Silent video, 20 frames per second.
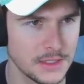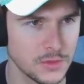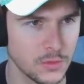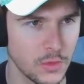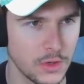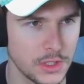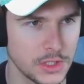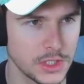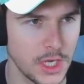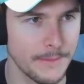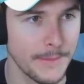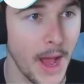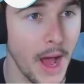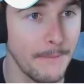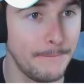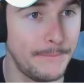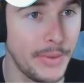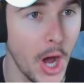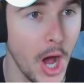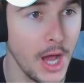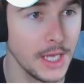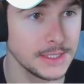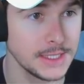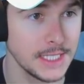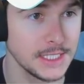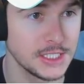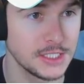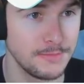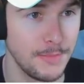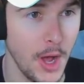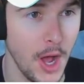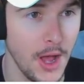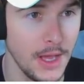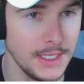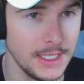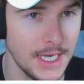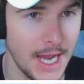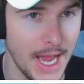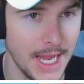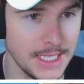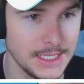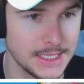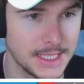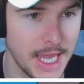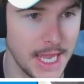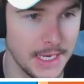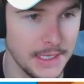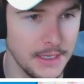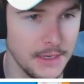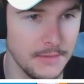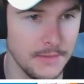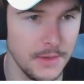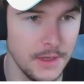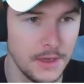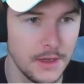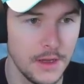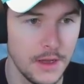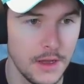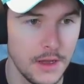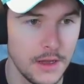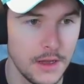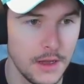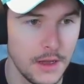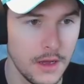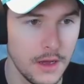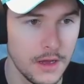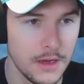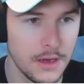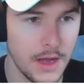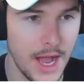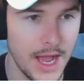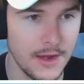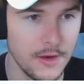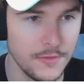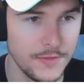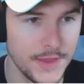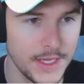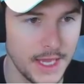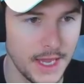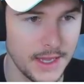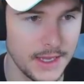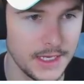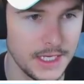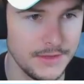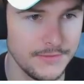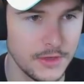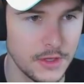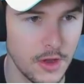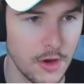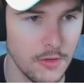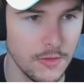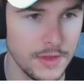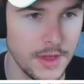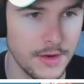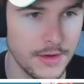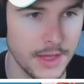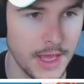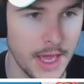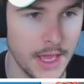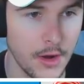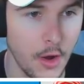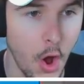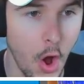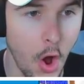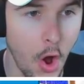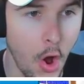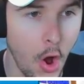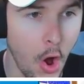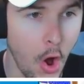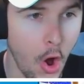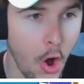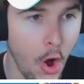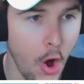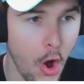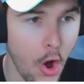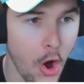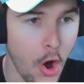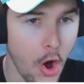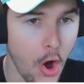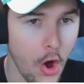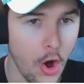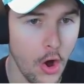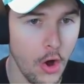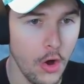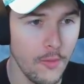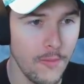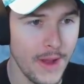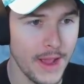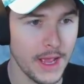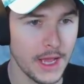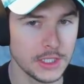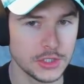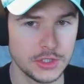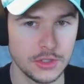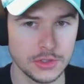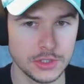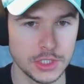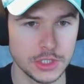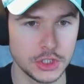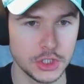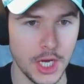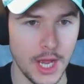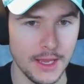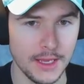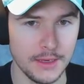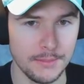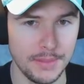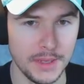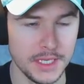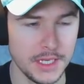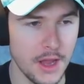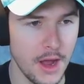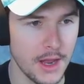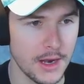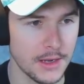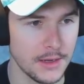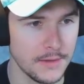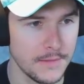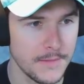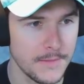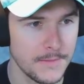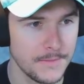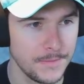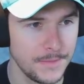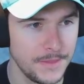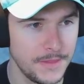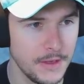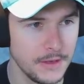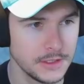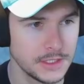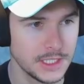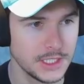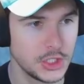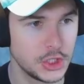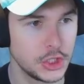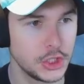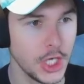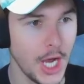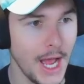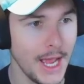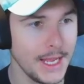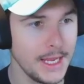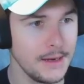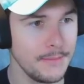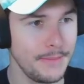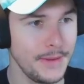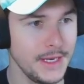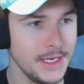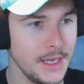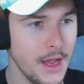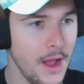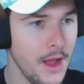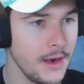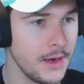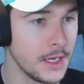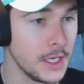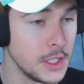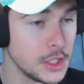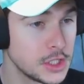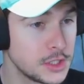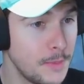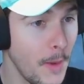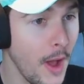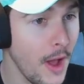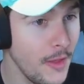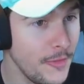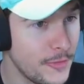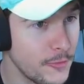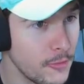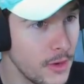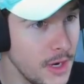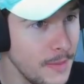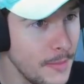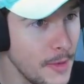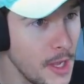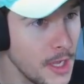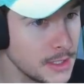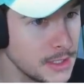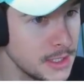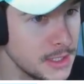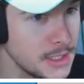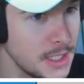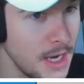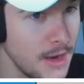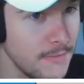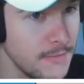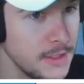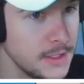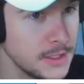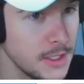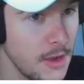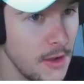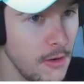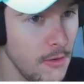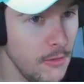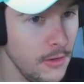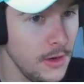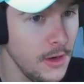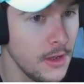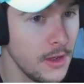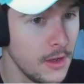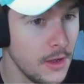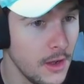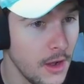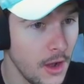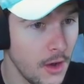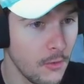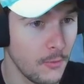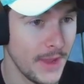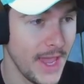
workshop. A boss has spawned in Ice Kingdom? I don't think I can even go there yet. Oh my gosh, there's a giant pinata. There's a giant pinata. Spawn three bosses in every zone? Oh, we